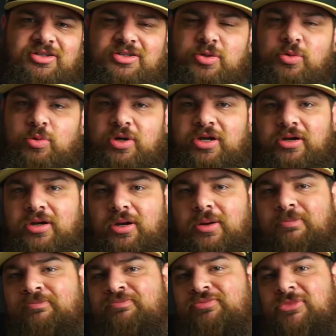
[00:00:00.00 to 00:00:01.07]
on Twitter.
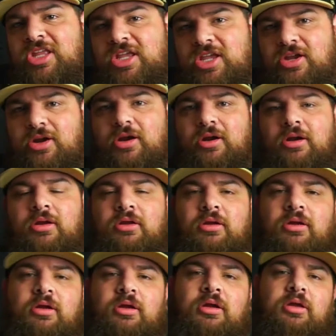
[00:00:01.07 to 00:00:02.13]
Here's
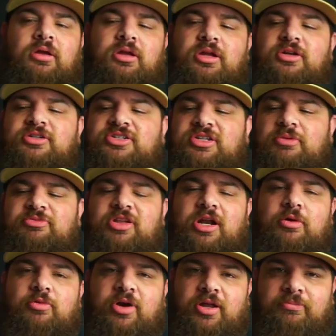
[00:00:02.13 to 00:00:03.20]
something
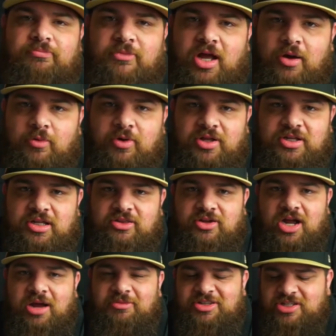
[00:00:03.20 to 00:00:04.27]
I want in the
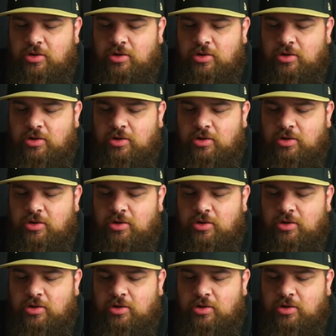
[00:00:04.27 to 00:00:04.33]
comments.